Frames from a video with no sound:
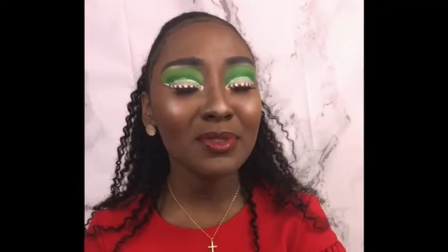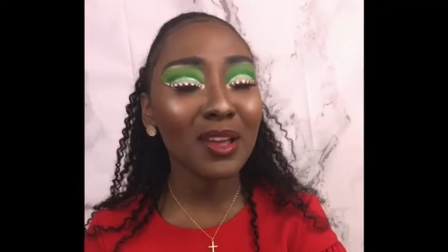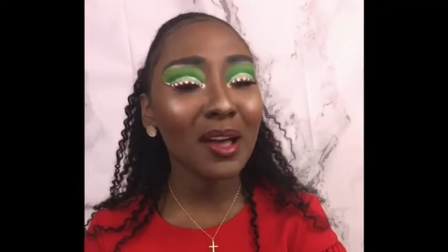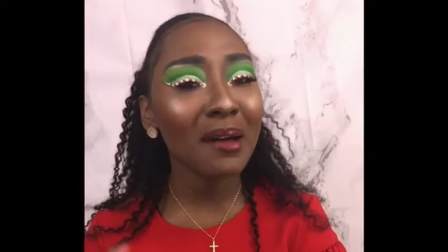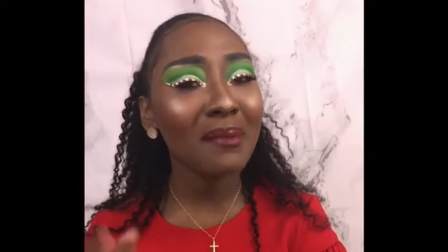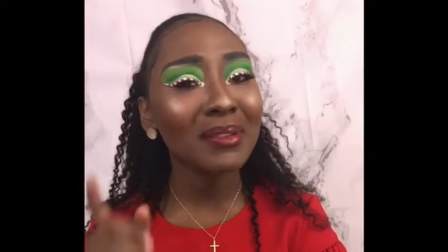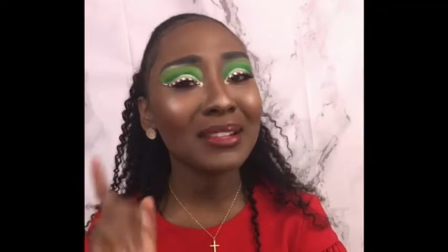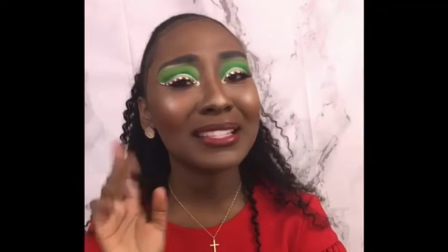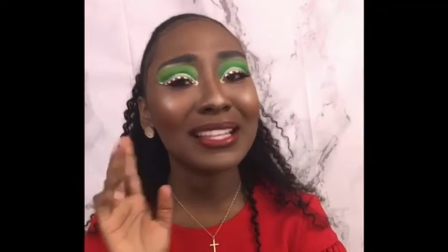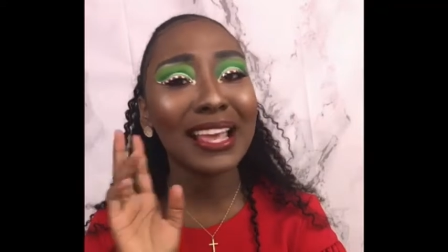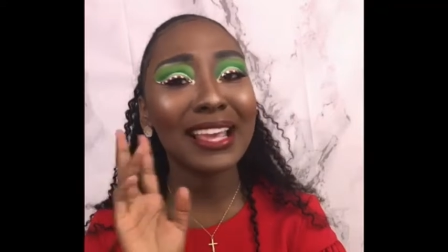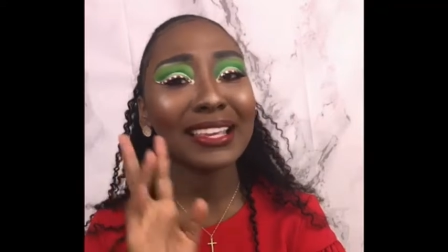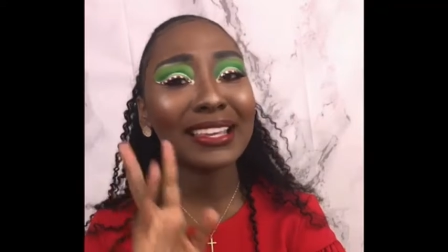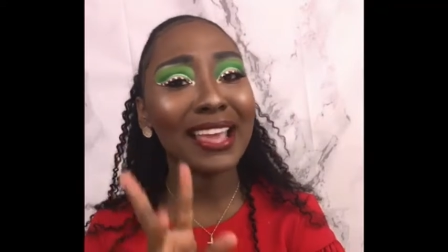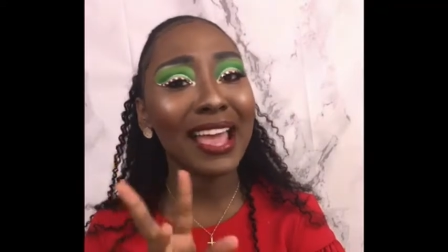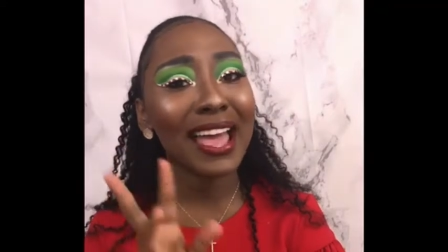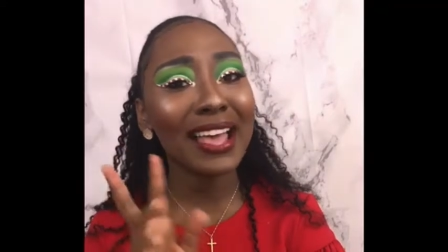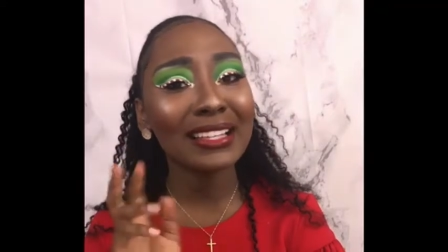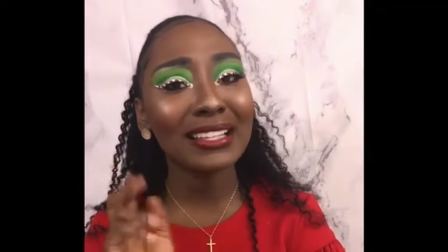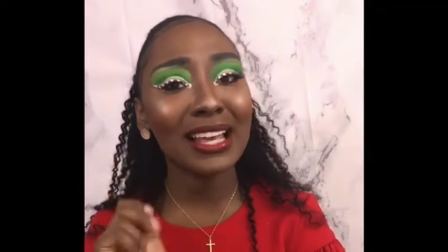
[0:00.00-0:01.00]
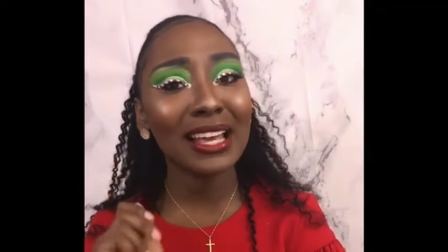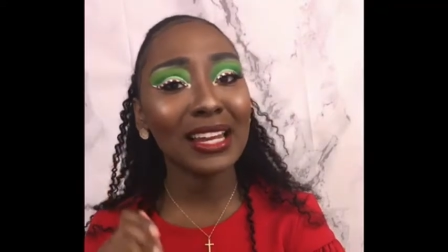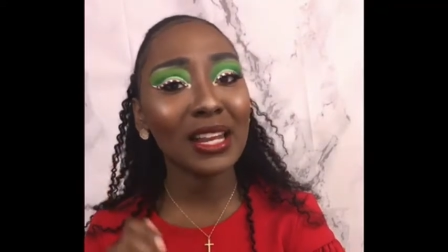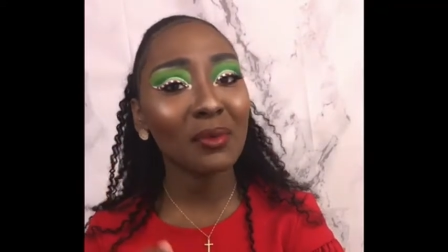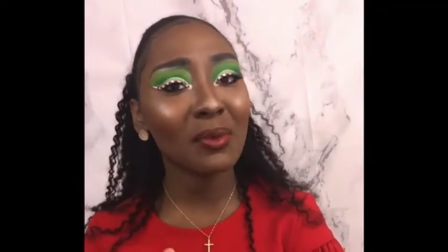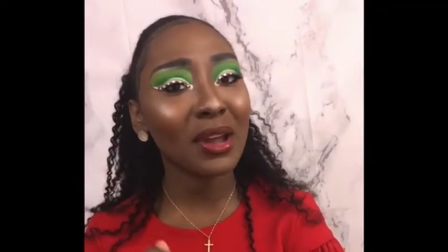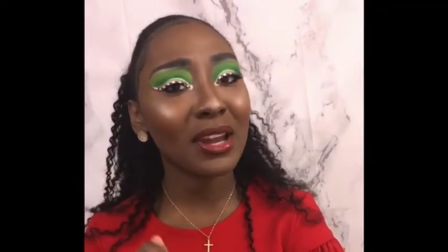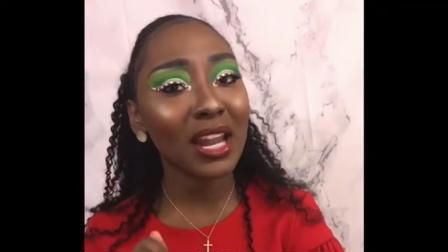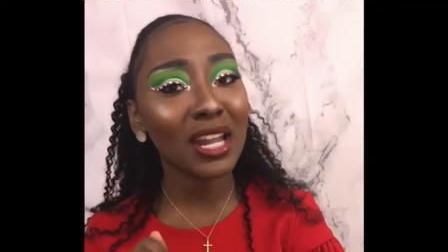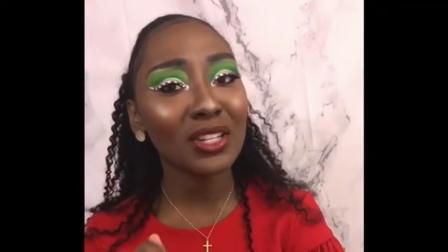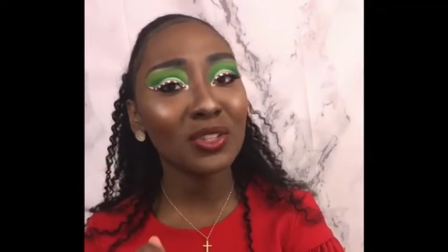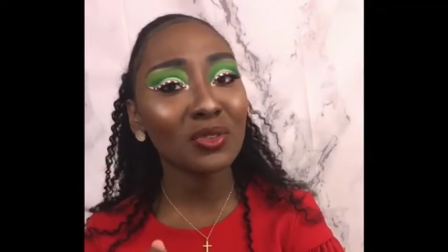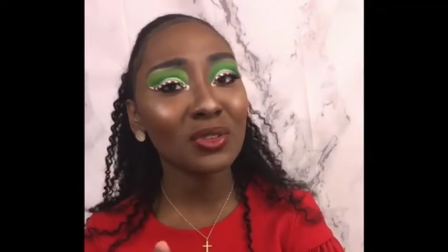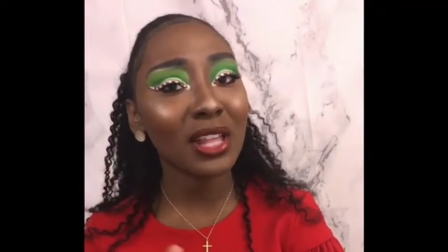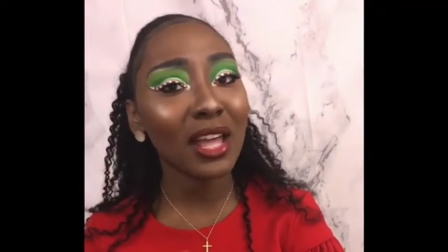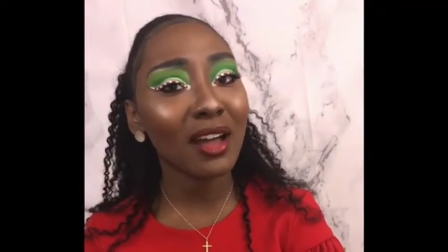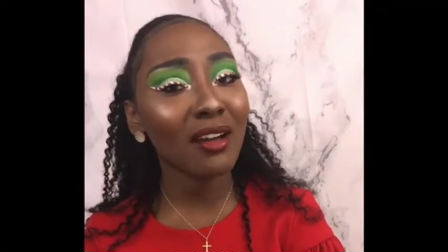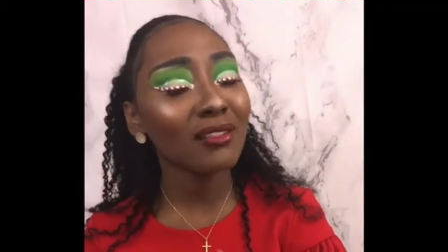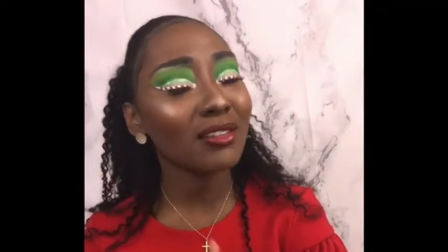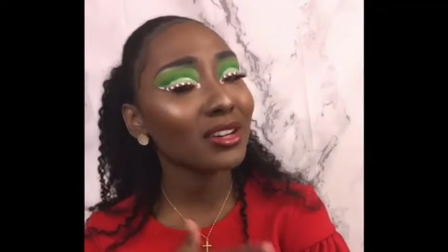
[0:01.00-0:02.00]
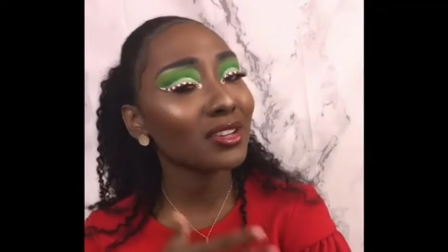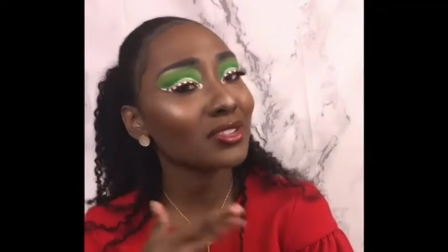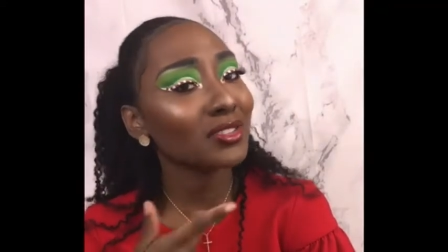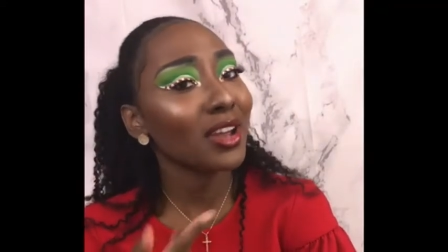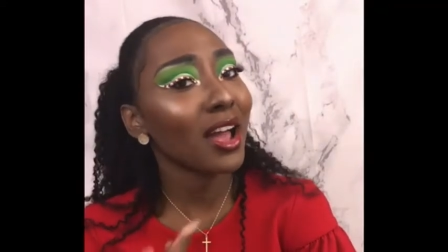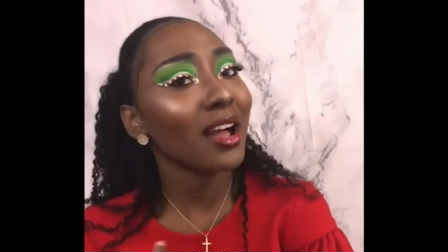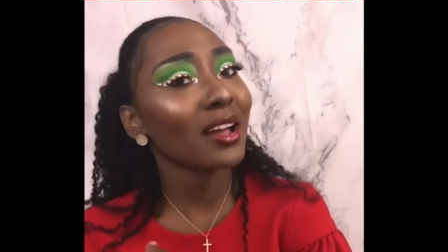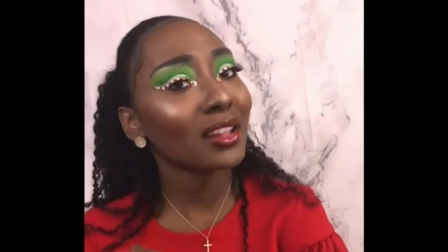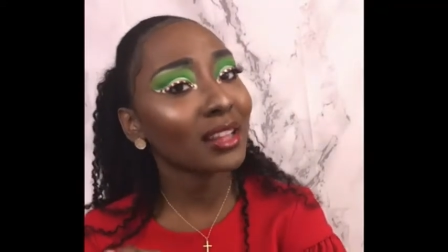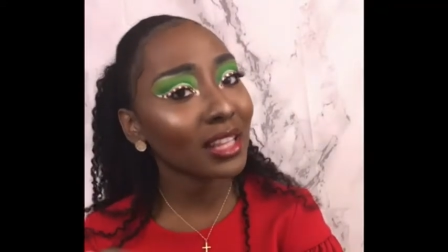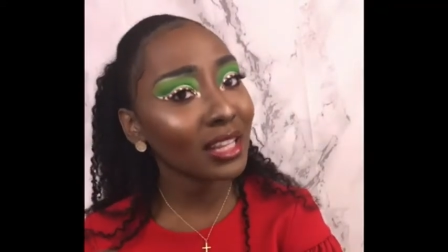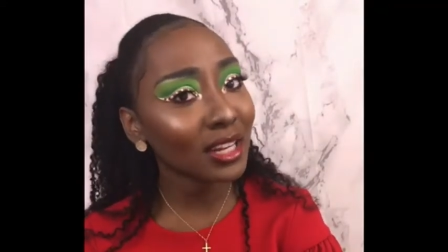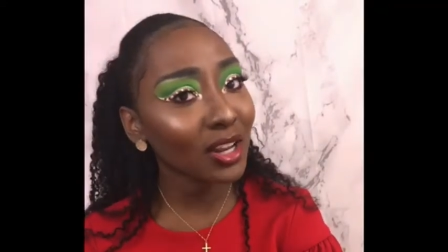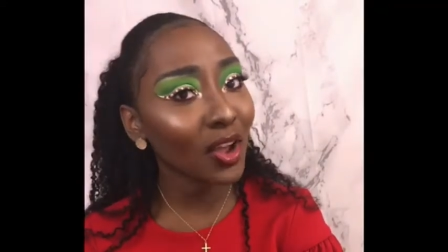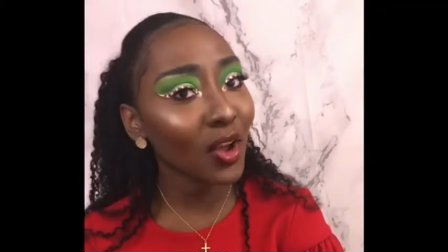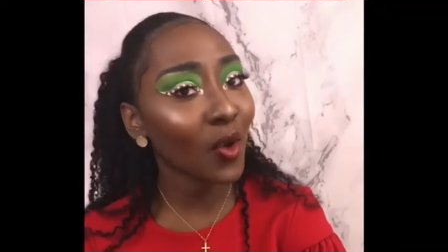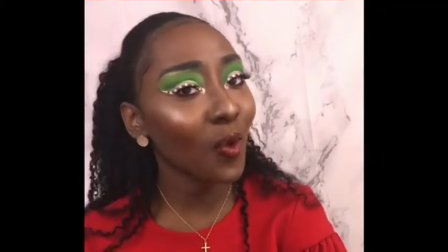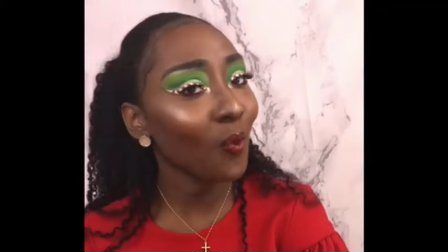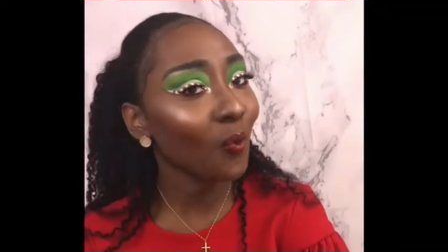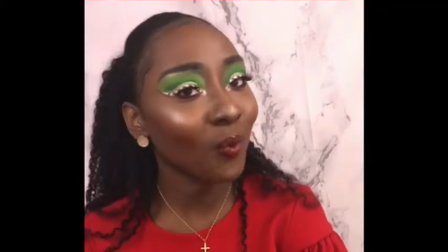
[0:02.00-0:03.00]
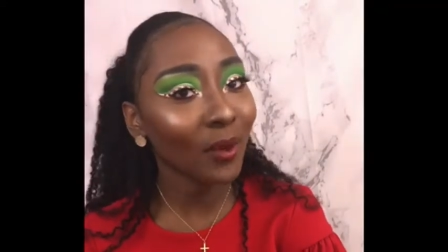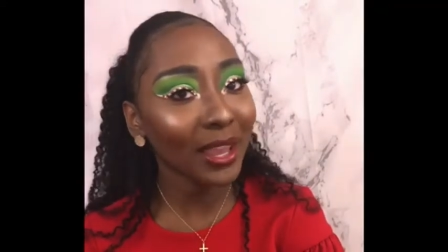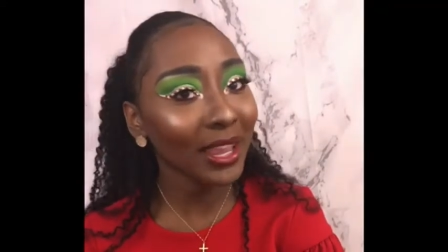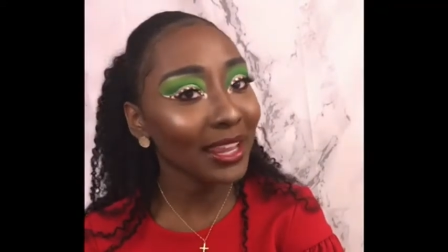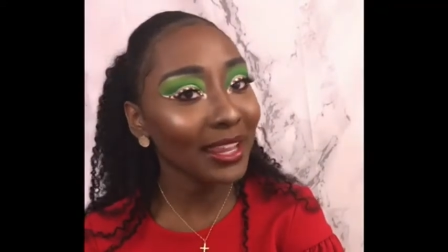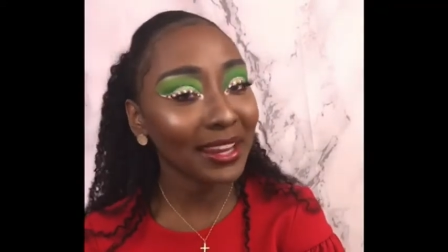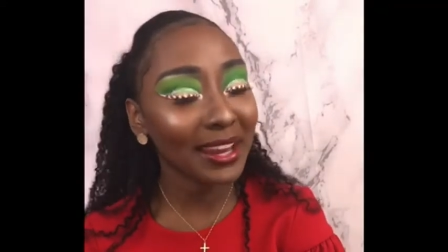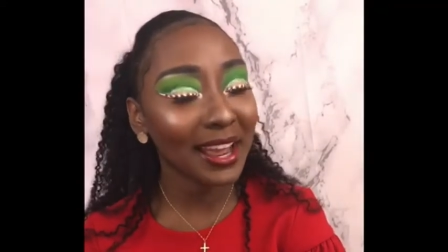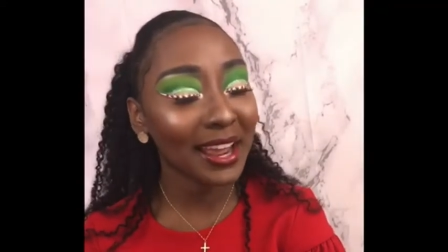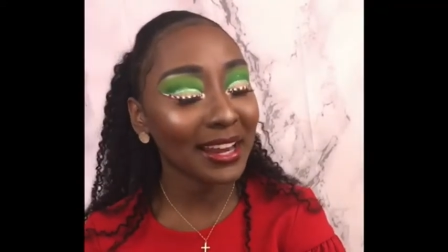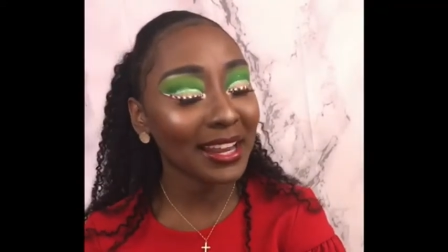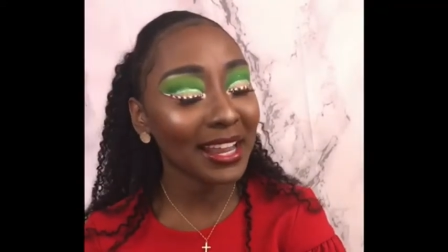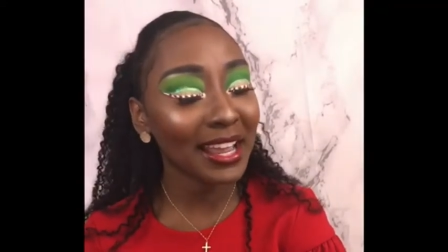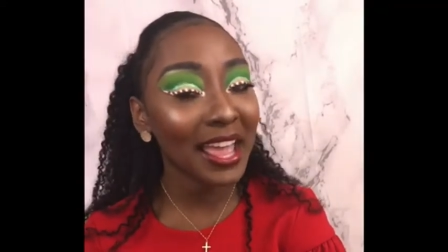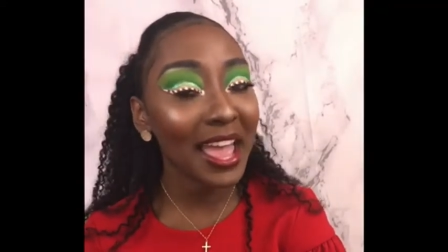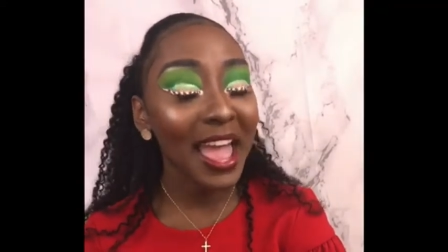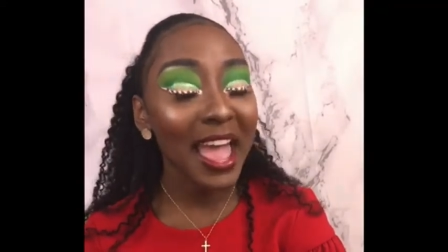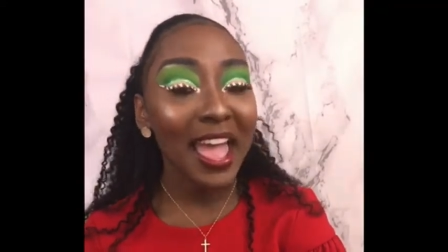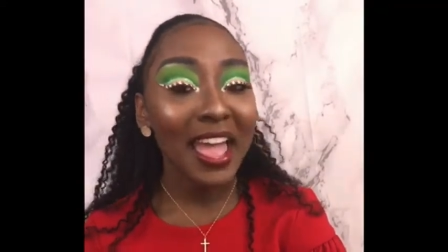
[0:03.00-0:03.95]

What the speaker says: So I was like, yes, honey, why not do that on the chocolate queen, honey?